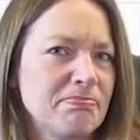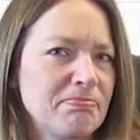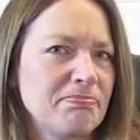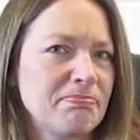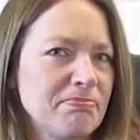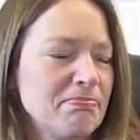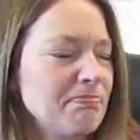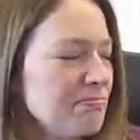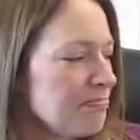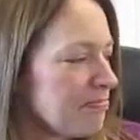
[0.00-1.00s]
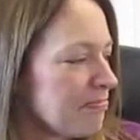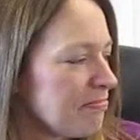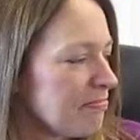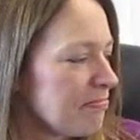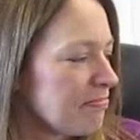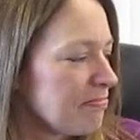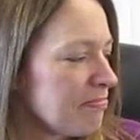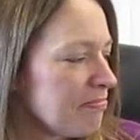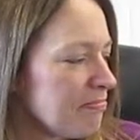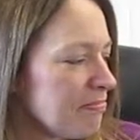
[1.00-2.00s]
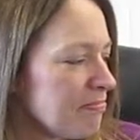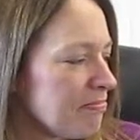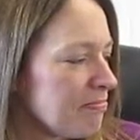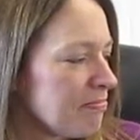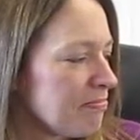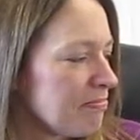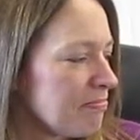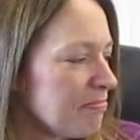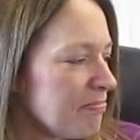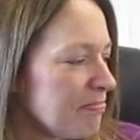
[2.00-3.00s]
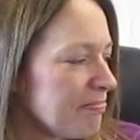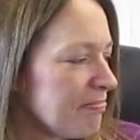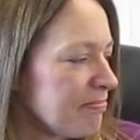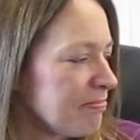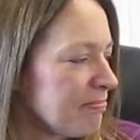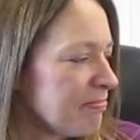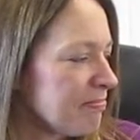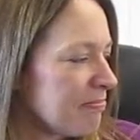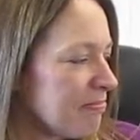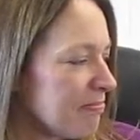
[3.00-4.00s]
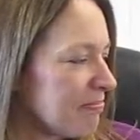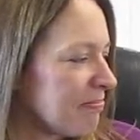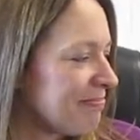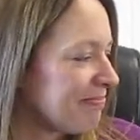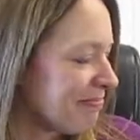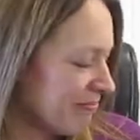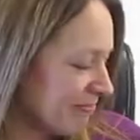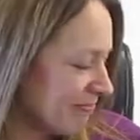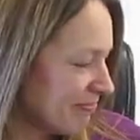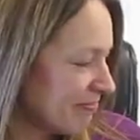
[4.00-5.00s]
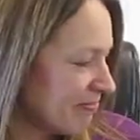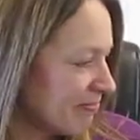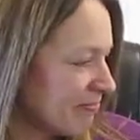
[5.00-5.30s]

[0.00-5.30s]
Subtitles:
(not speaking)